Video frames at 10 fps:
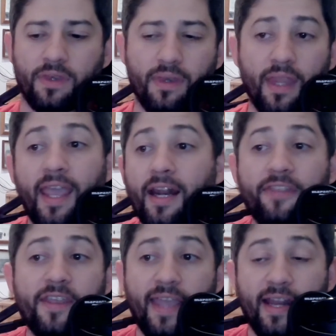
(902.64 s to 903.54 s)
And I
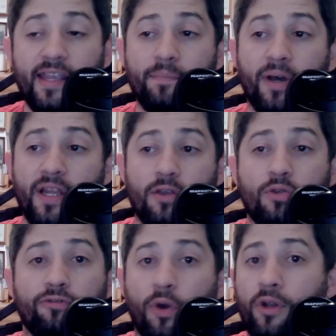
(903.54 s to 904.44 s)
think anybody
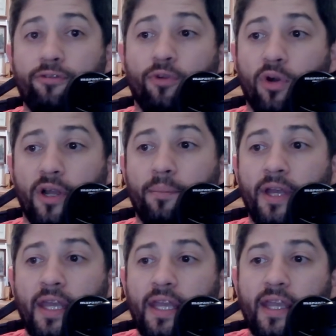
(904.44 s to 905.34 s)
who voted for him
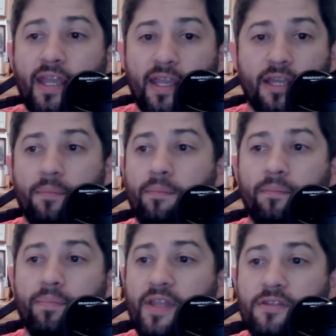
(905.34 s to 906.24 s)
in
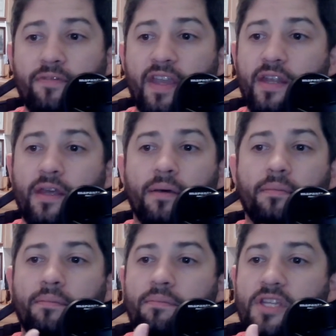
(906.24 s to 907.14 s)
Pennsylvania,
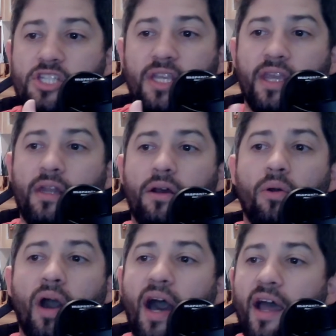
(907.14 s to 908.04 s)
Michigan,
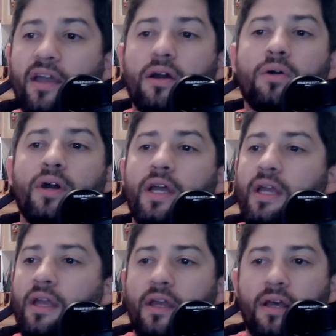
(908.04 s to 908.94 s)
Ohio,
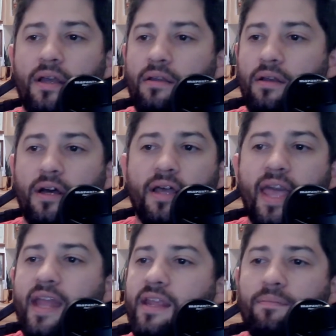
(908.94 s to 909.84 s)
uh,
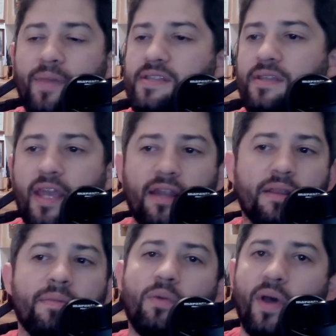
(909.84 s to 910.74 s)
any basically any of
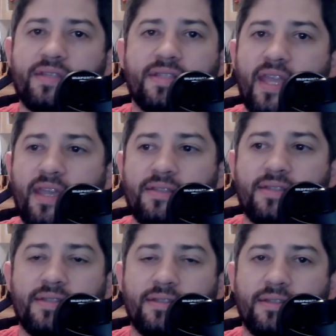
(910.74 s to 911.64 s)
the Midwest
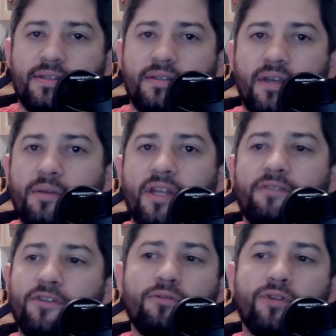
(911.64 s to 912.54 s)
states, I mean,
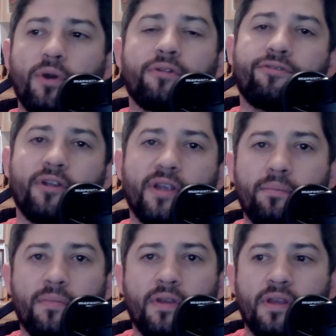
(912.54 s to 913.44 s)
if you voted for
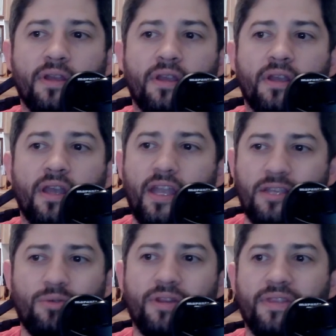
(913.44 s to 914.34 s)
him and
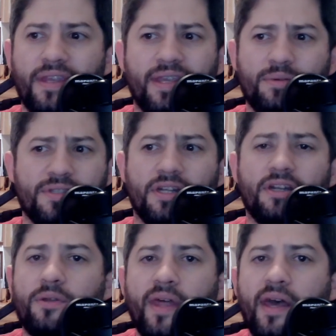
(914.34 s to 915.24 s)
you didn't think he was going to
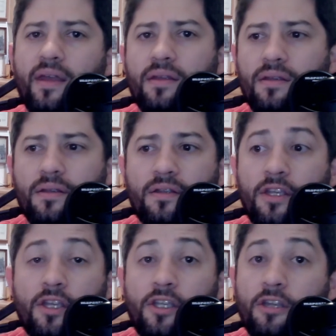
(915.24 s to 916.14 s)
do that,
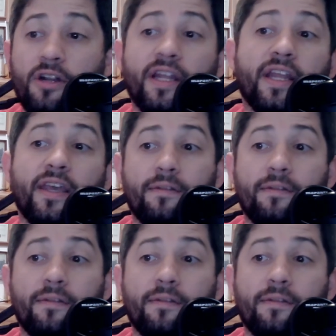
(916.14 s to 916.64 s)
you're an idiot.